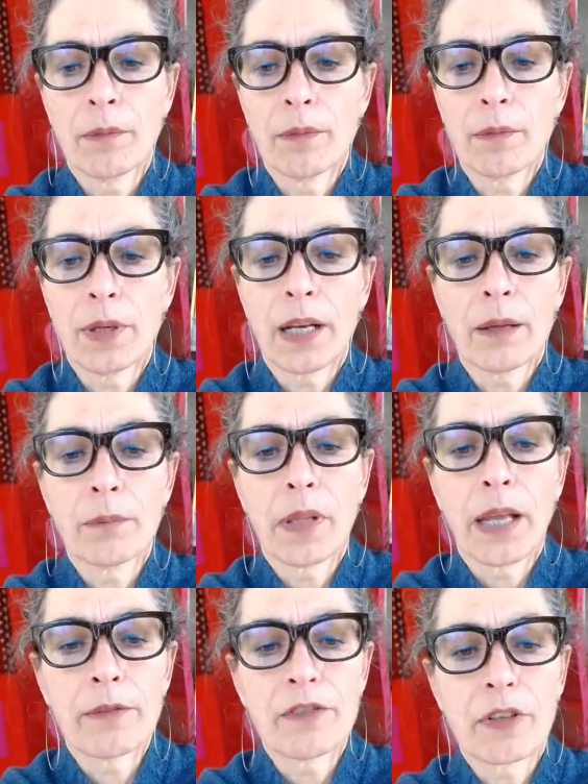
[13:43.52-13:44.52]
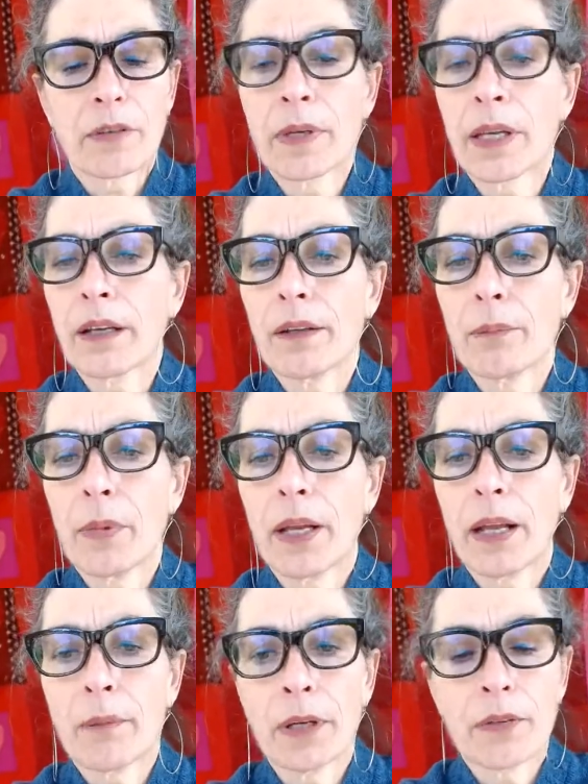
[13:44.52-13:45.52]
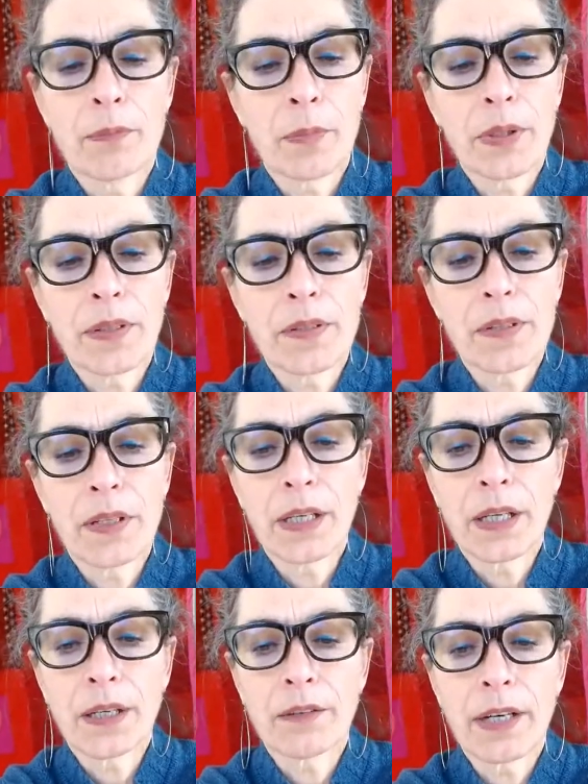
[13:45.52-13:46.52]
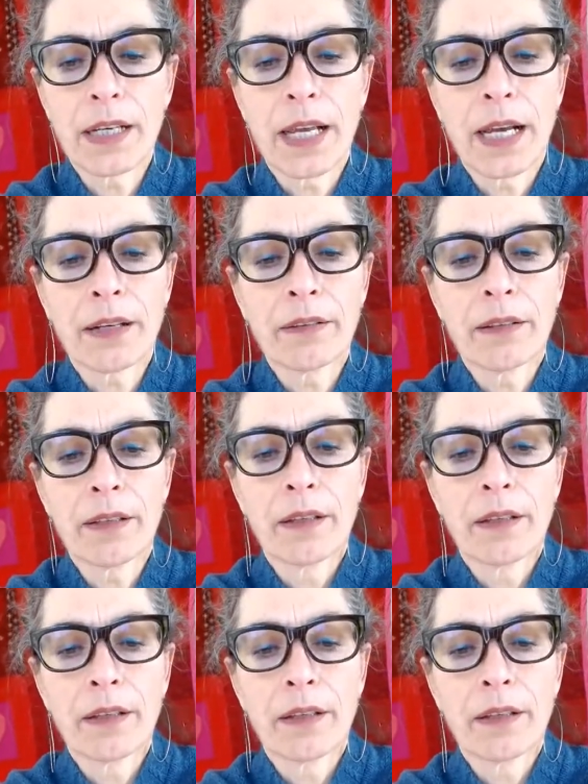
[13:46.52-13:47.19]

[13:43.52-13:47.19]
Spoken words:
when I'm live streaming, but I'm gonna put this in here right now.